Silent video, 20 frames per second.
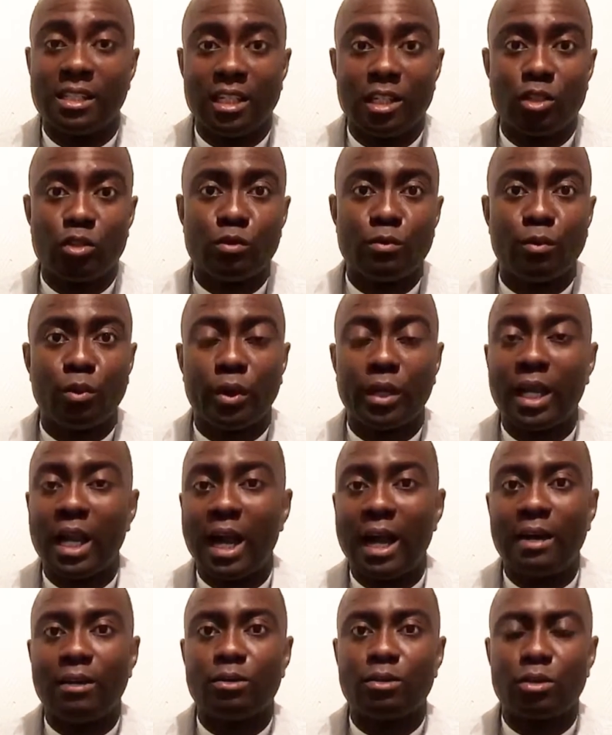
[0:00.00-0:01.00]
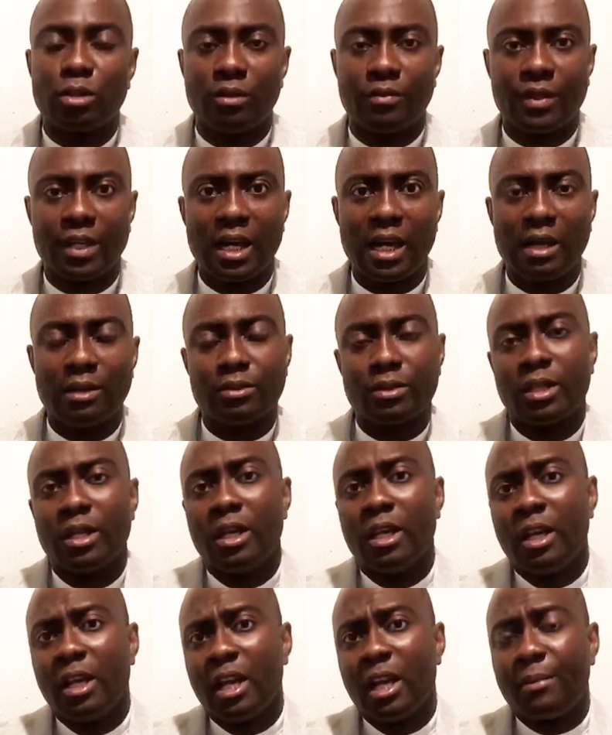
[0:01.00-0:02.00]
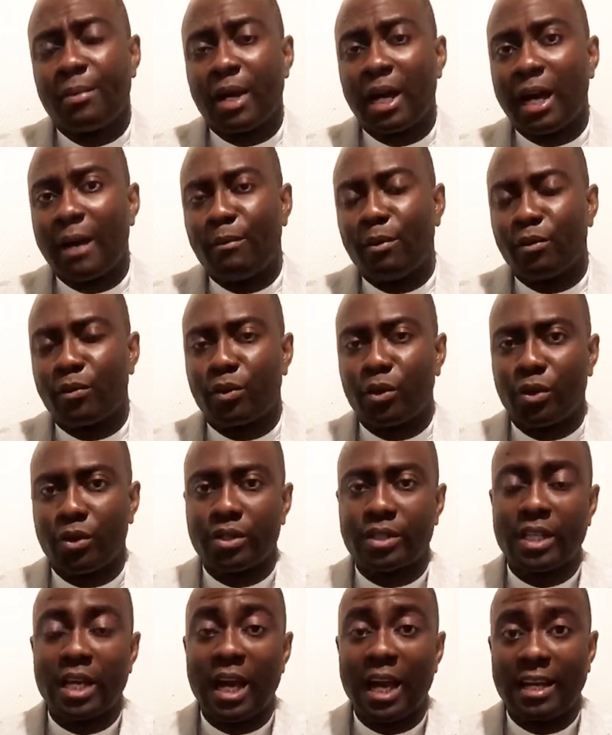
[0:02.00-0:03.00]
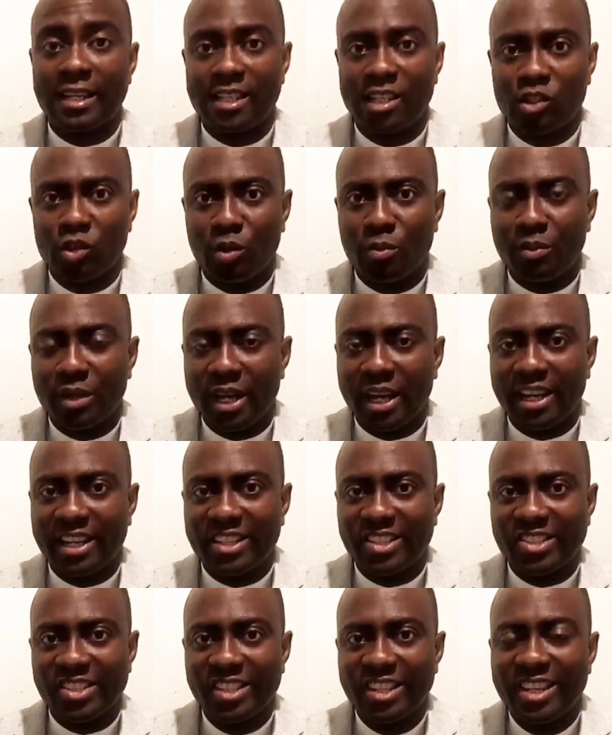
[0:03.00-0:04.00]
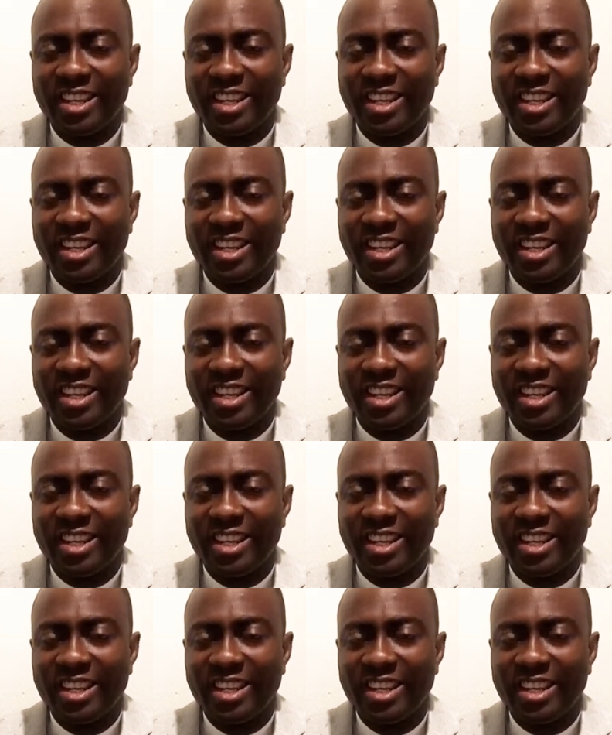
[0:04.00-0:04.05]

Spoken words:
little boy out of the house. Abraham, of course, had to oblige.